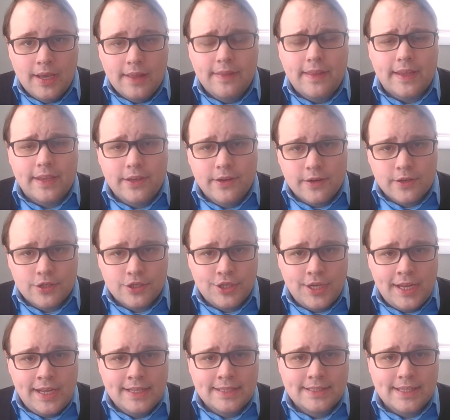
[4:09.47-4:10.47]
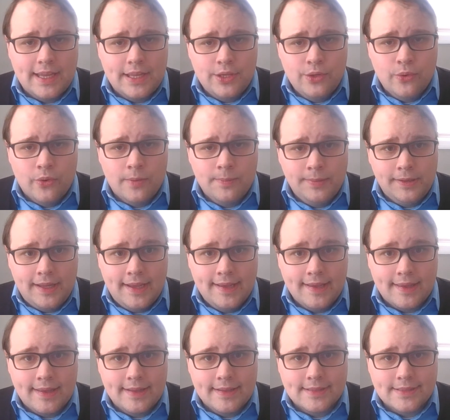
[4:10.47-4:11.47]
that your sheets and your
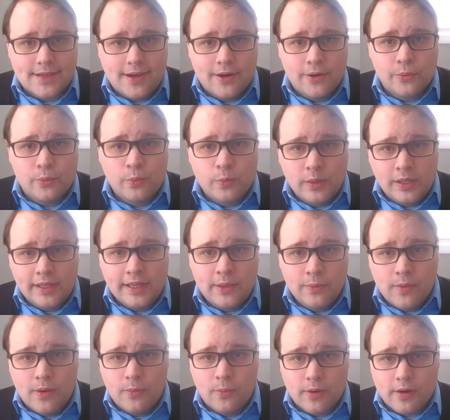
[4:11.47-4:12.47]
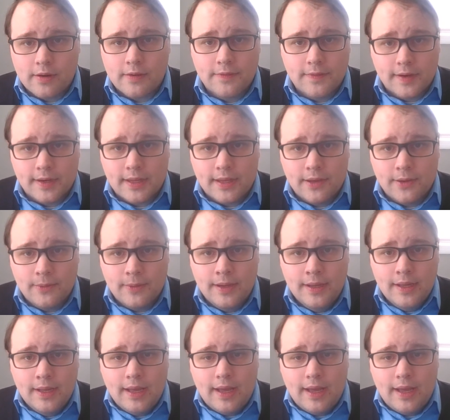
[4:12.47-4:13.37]
blankets are really what work for you.